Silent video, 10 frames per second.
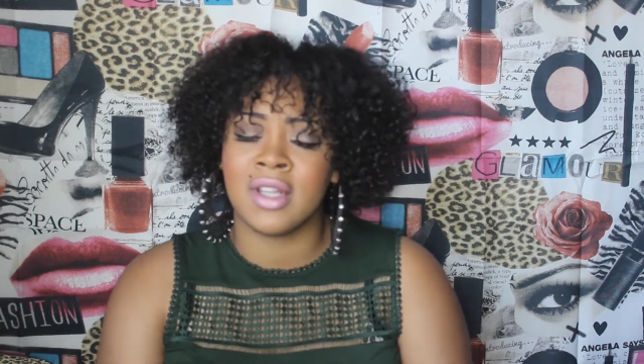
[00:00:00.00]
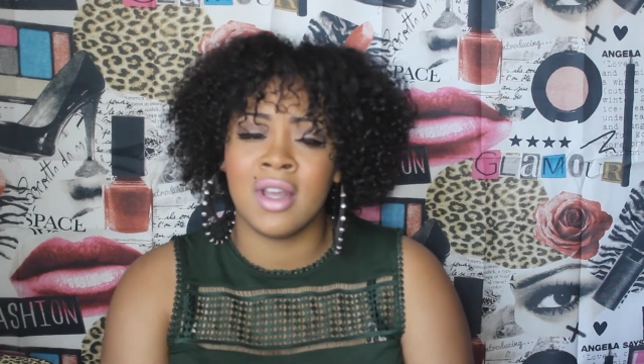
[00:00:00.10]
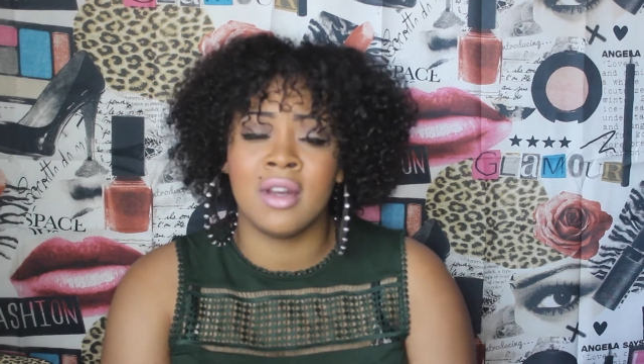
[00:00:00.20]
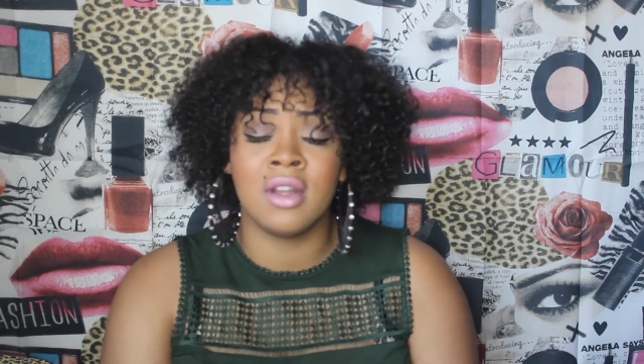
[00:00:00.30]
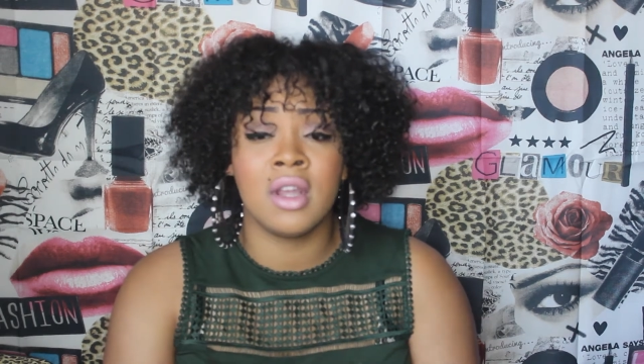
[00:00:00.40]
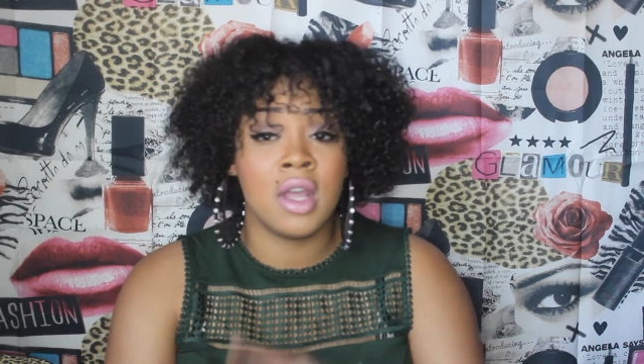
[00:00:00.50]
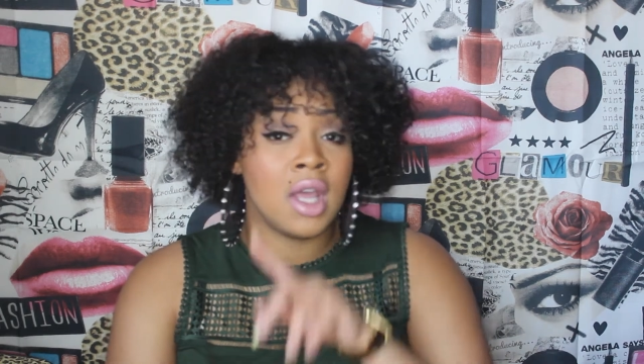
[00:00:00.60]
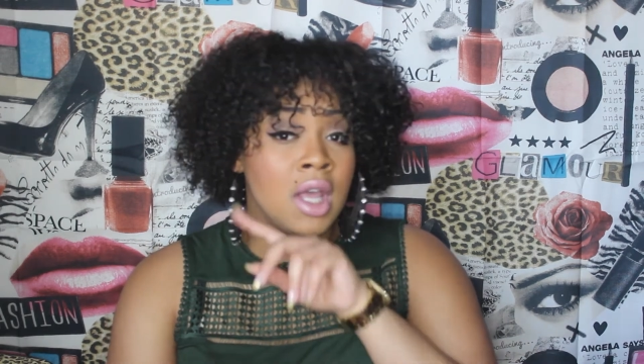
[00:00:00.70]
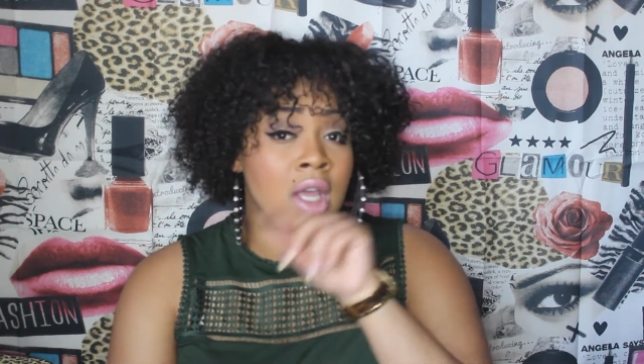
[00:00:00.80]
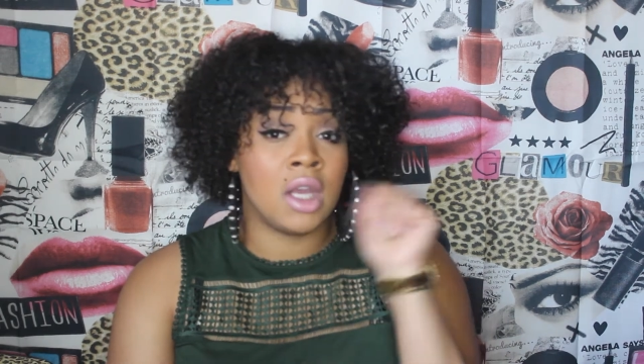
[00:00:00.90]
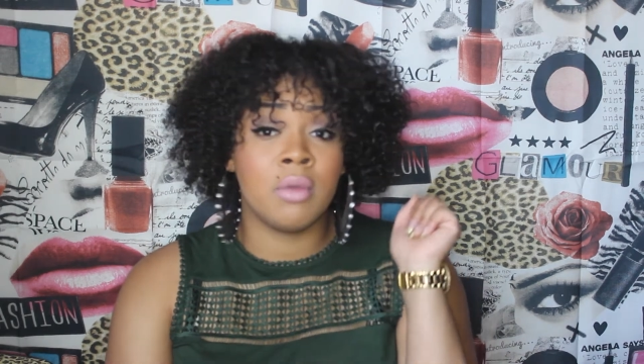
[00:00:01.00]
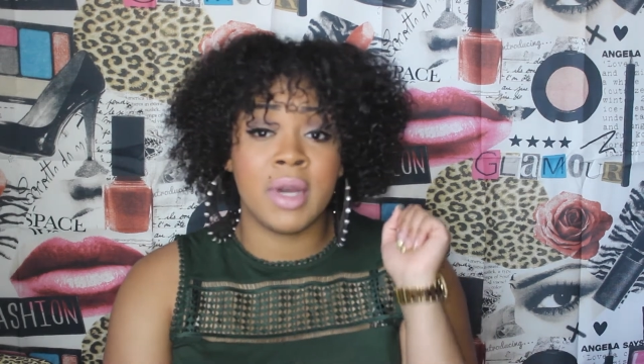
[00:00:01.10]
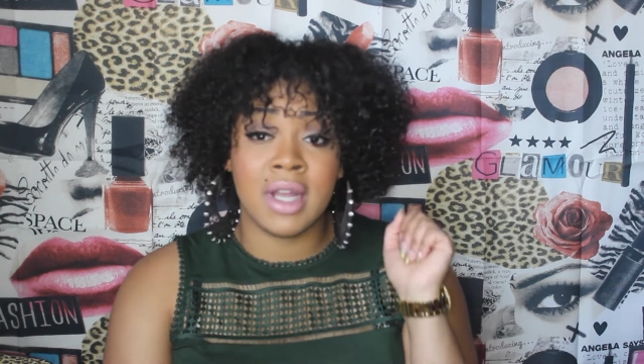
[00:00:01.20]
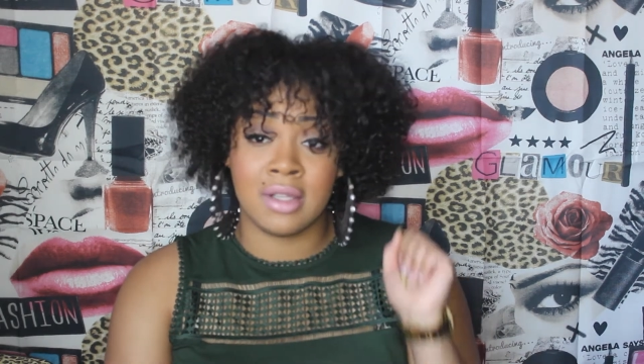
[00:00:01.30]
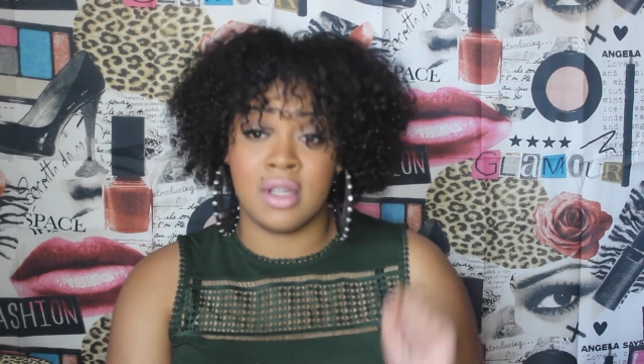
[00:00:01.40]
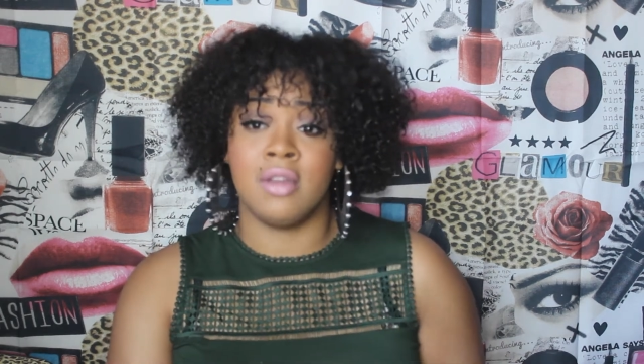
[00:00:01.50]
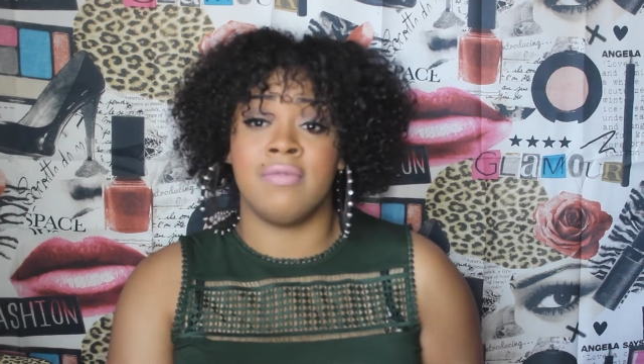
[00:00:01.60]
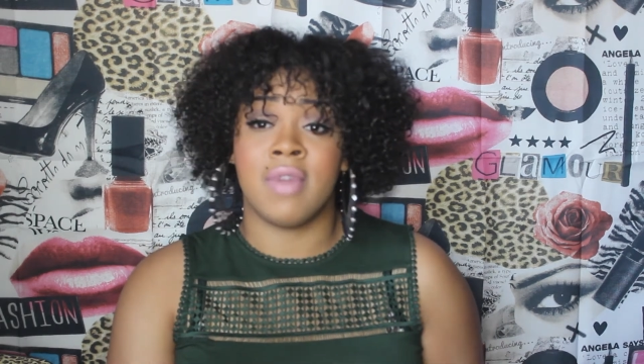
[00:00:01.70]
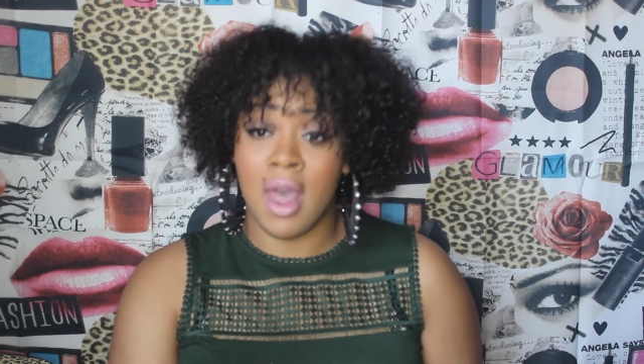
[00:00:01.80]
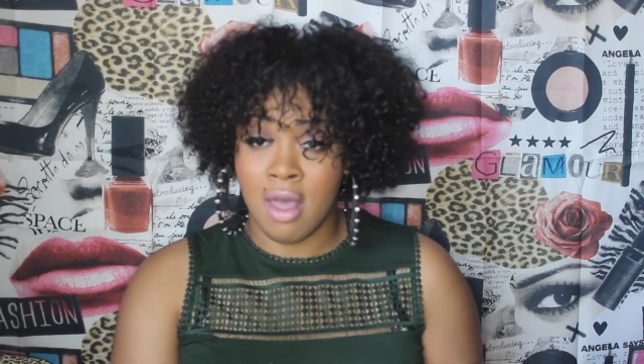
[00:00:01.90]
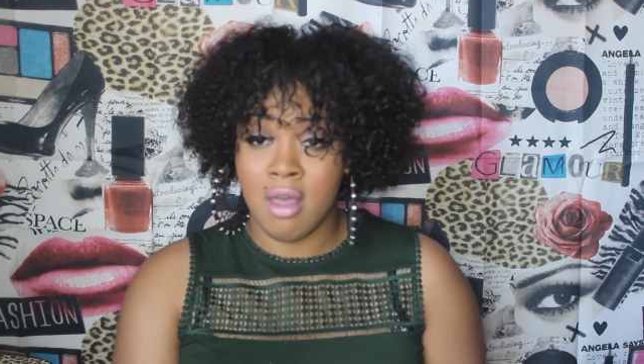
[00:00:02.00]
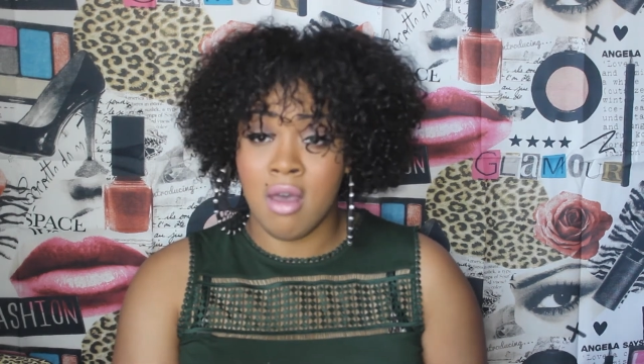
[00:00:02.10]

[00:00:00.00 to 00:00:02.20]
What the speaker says: and ain't nobody got time for that.